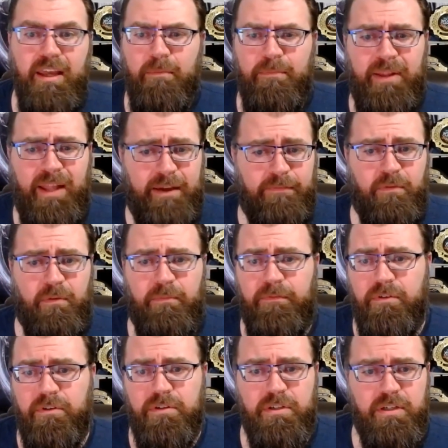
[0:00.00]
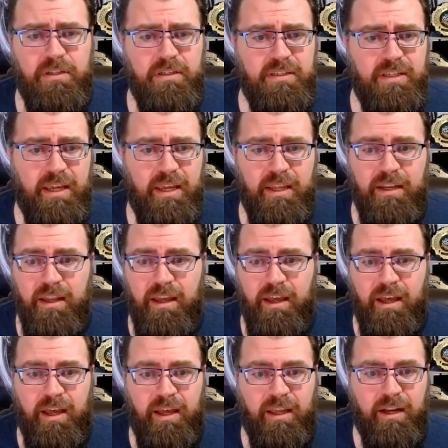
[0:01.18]
platform versions and
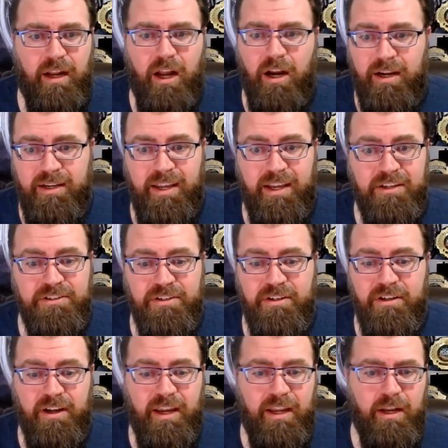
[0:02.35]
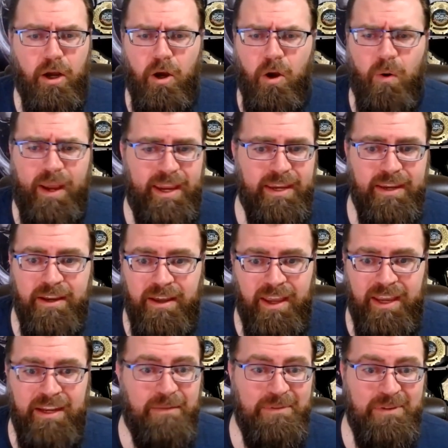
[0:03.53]
architecture and
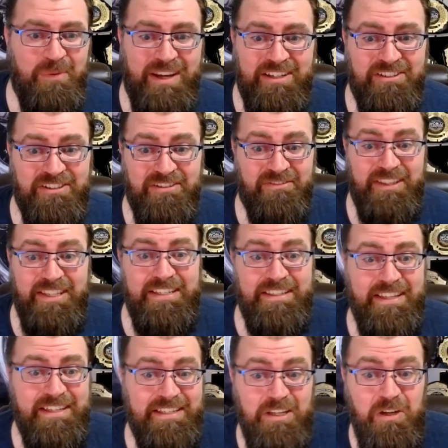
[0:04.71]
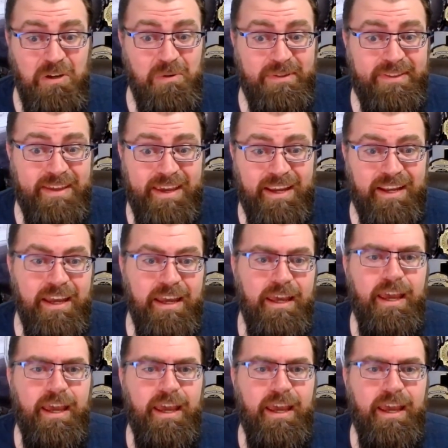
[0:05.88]
AWS just released this new thing